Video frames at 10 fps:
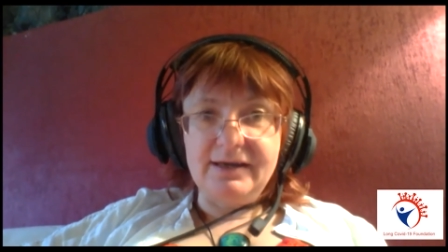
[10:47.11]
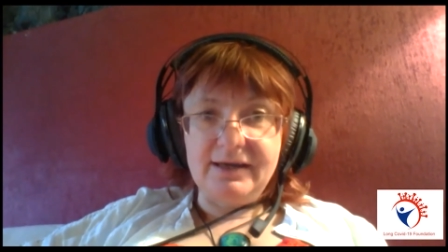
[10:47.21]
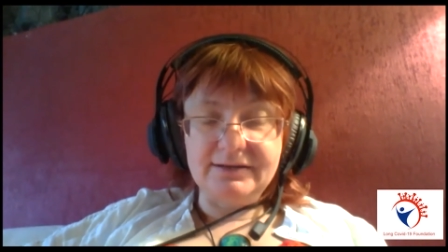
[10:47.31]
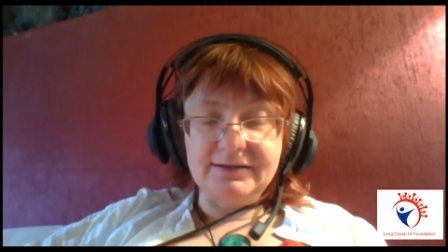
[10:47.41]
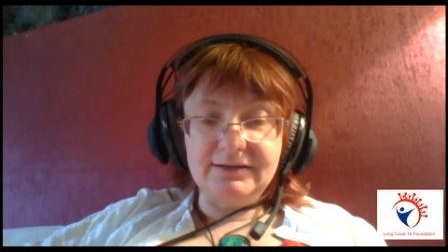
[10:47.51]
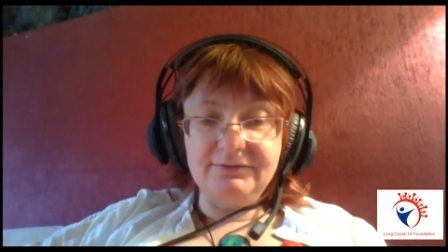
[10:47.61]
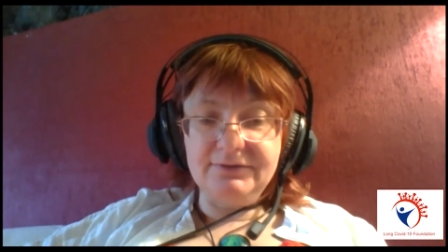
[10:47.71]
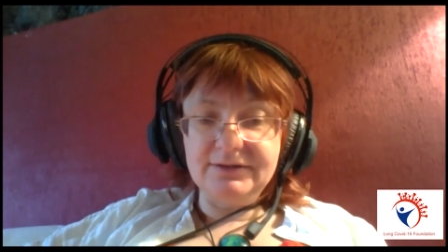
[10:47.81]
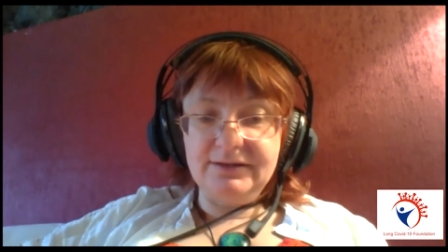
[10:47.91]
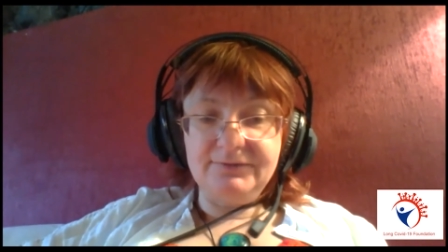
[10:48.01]
And
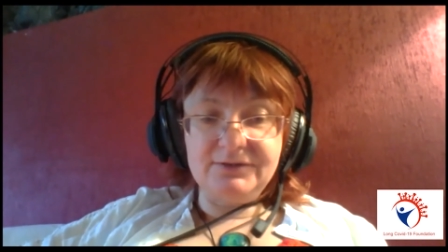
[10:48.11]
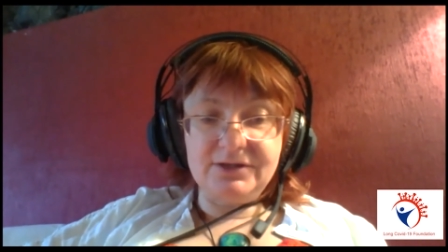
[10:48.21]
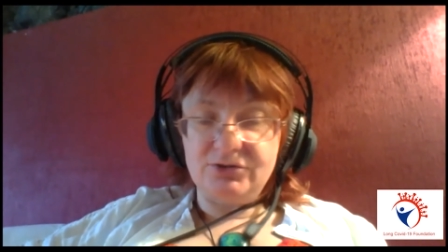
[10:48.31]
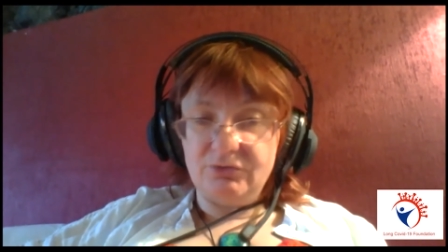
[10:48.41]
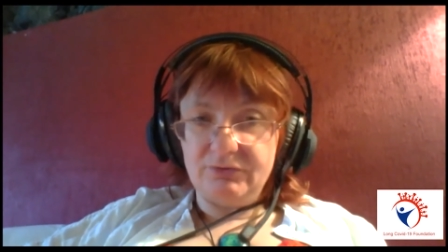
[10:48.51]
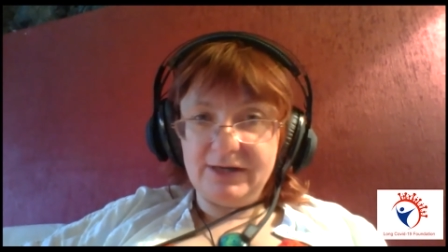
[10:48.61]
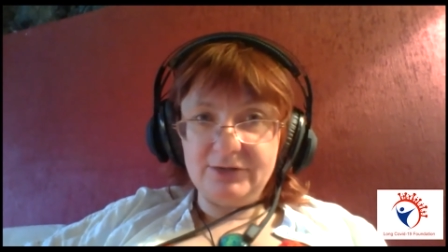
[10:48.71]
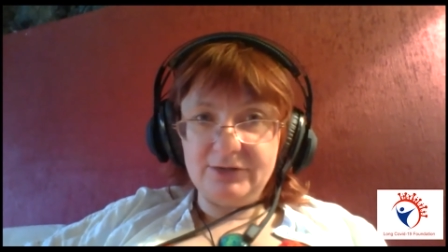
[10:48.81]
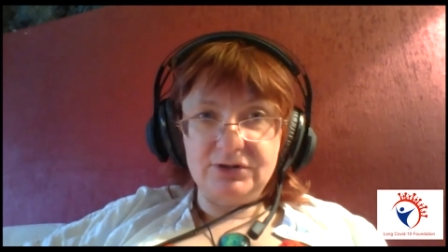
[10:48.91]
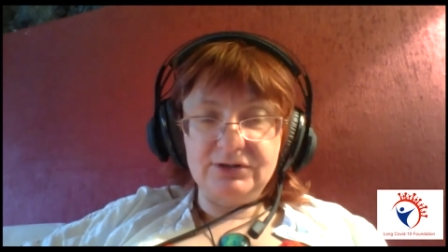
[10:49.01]
even if there is no
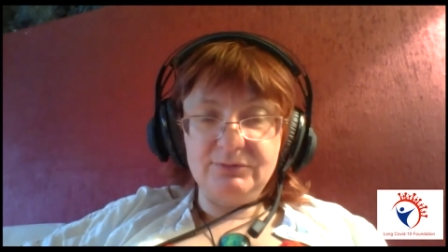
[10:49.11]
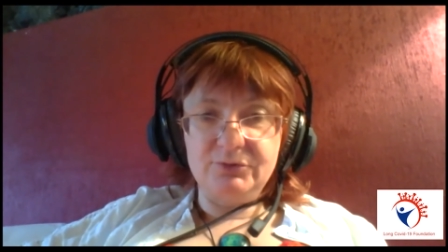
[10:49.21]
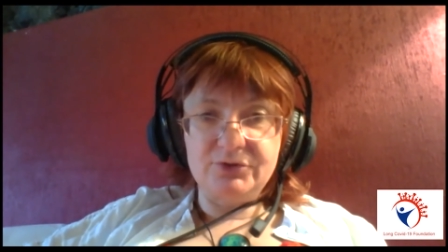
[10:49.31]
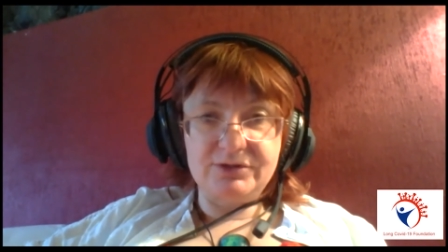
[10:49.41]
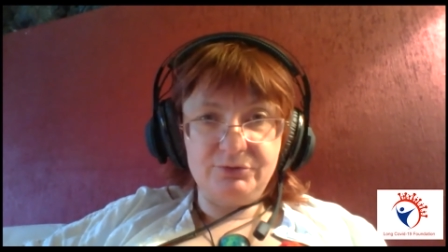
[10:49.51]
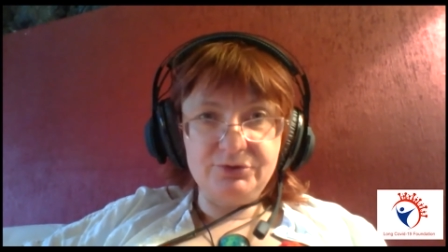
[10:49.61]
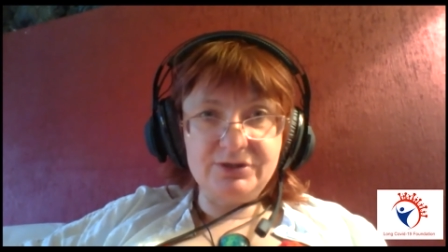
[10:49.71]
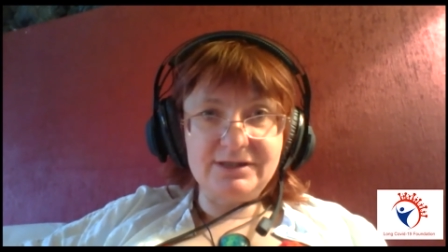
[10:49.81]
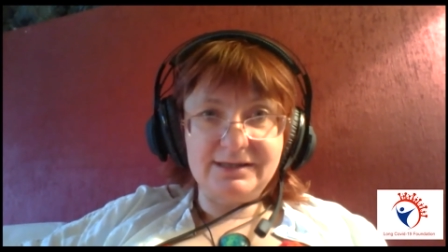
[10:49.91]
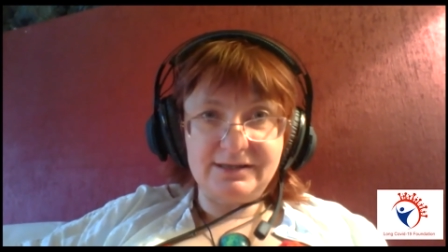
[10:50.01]
virus anymore, the
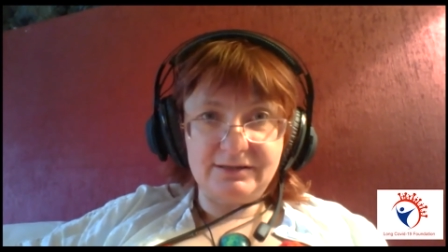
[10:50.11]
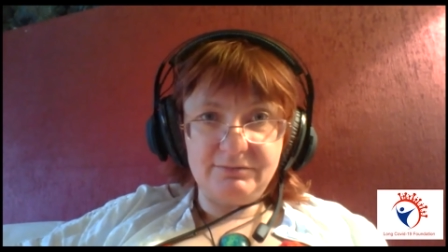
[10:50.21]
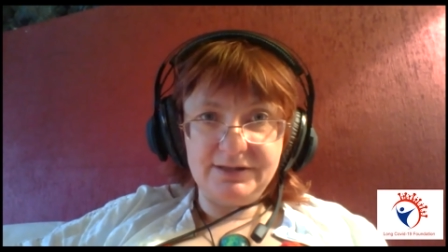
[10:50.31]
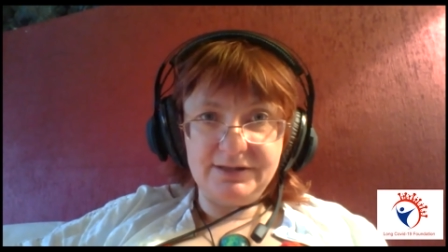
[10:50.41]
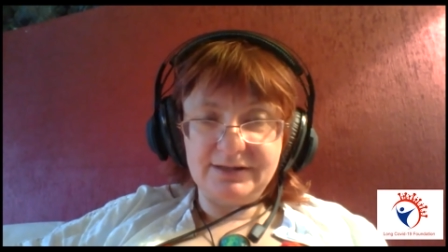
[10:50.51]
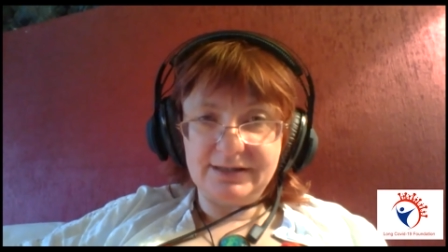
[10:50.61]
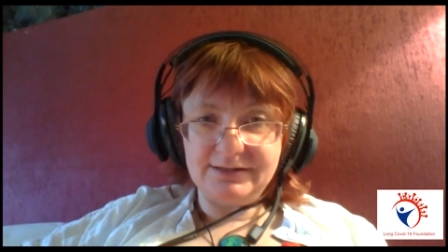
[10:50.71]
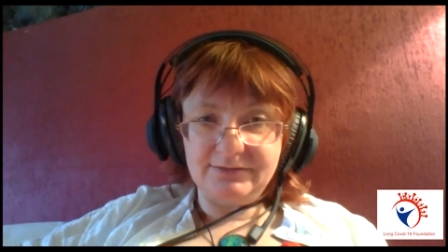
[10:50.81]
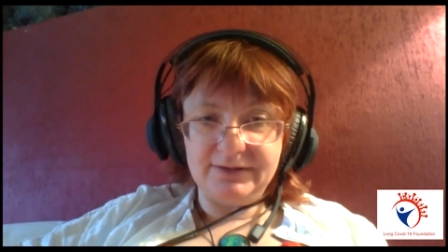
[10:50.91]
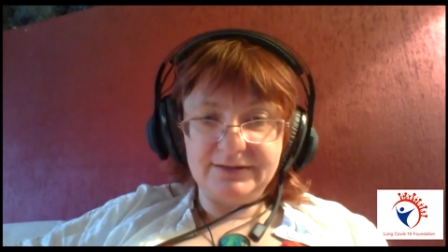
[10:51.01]
monocytes are remaining
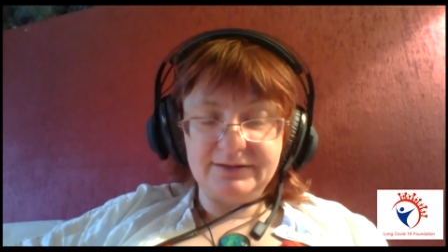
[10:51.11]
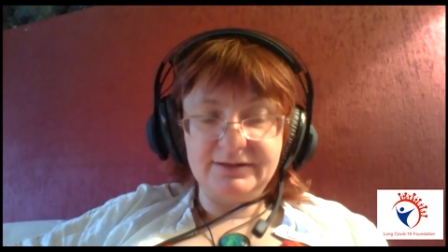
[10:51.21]
activated.